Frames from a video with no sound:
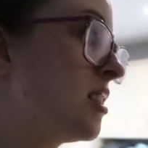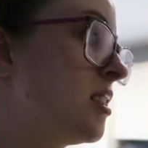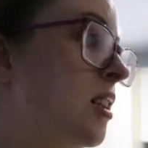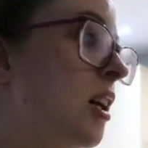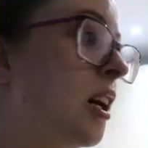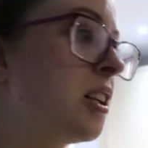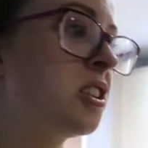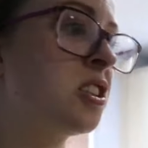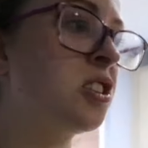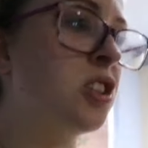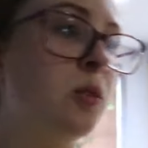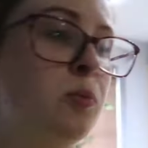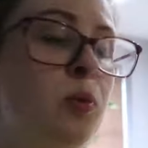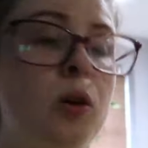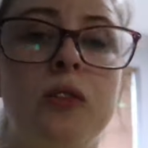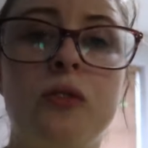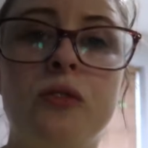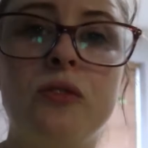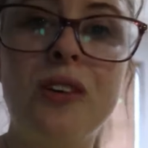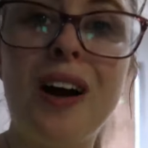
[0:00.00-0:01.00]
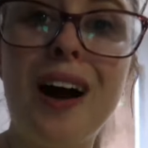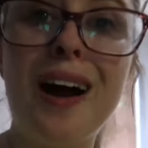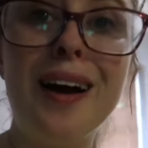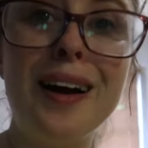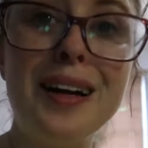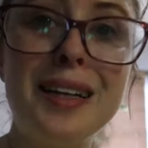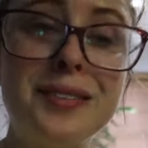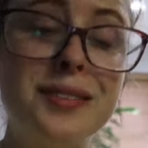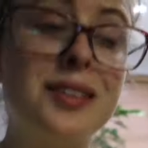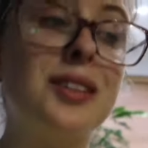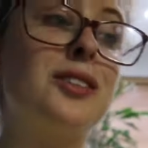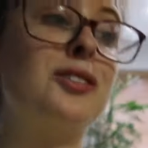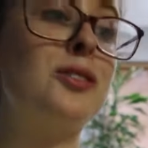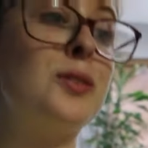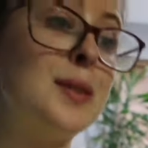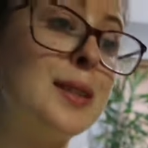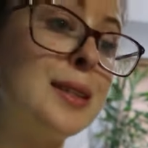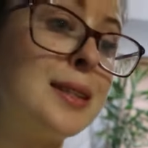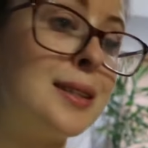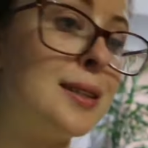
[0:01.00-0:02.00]
32.5
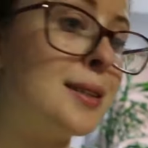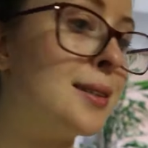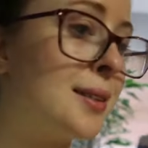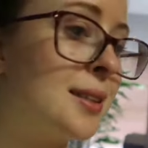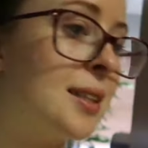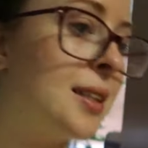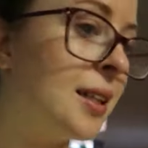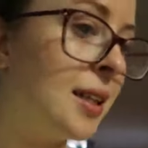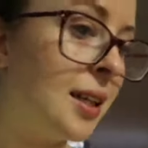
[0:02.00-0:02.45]
degrees.